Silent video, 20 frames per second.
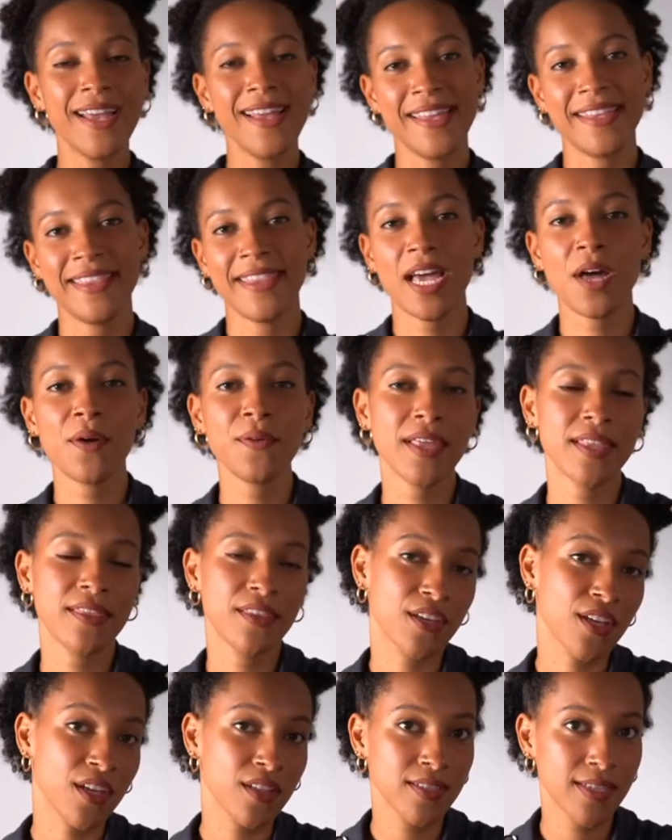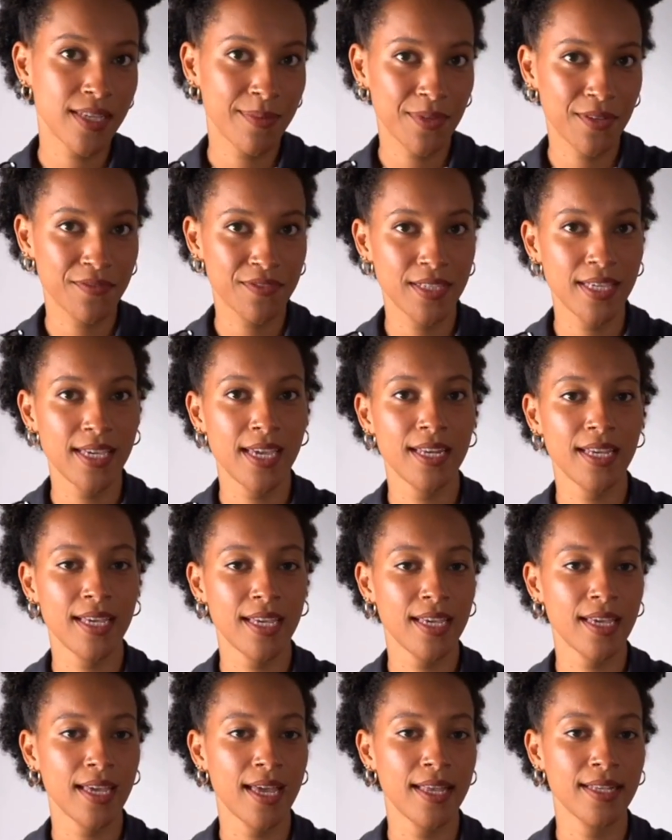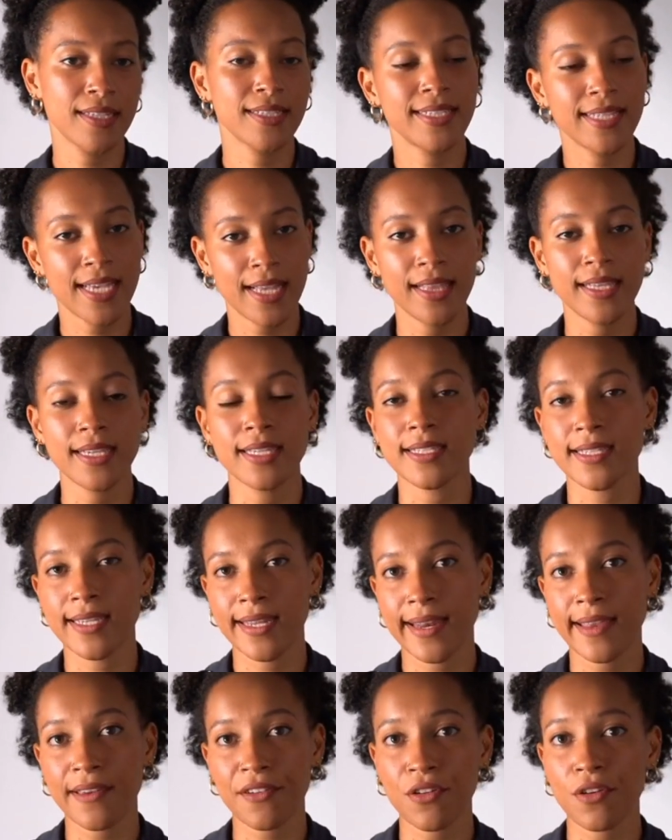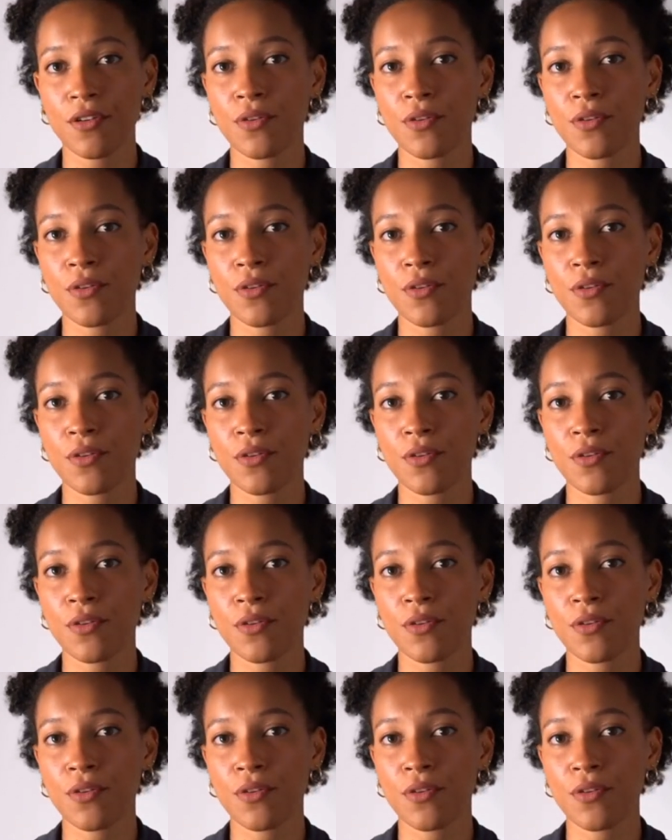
Now that the concept of DNA and cell is clearer,